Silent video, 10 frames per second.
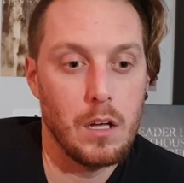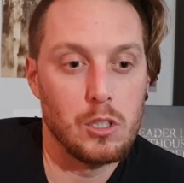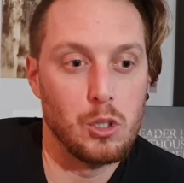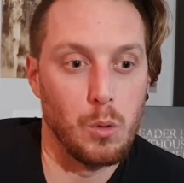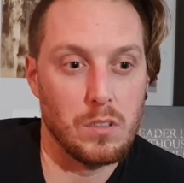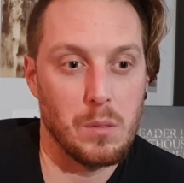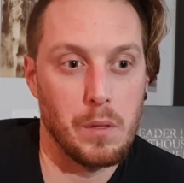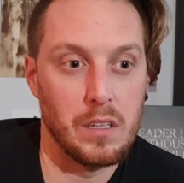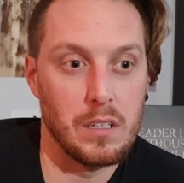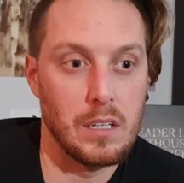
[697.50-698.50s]
Dor's
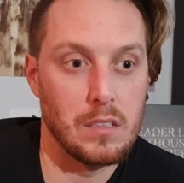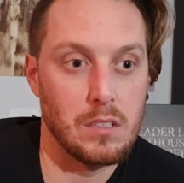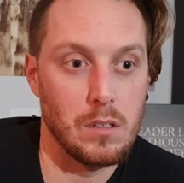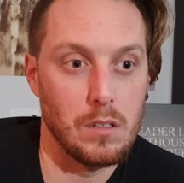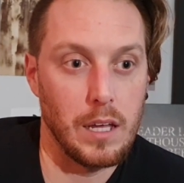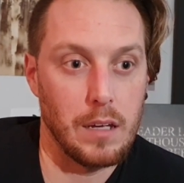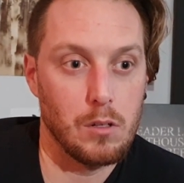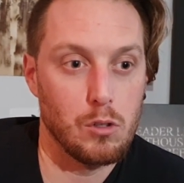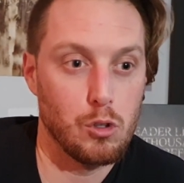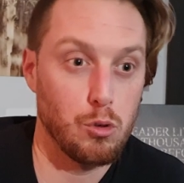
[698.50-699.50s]
ability to like
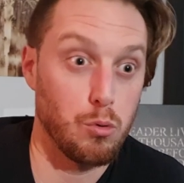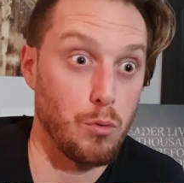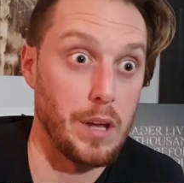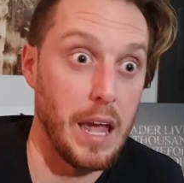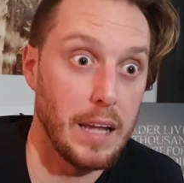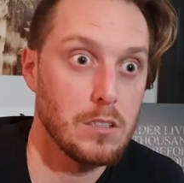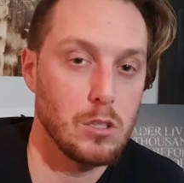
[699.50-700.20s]
create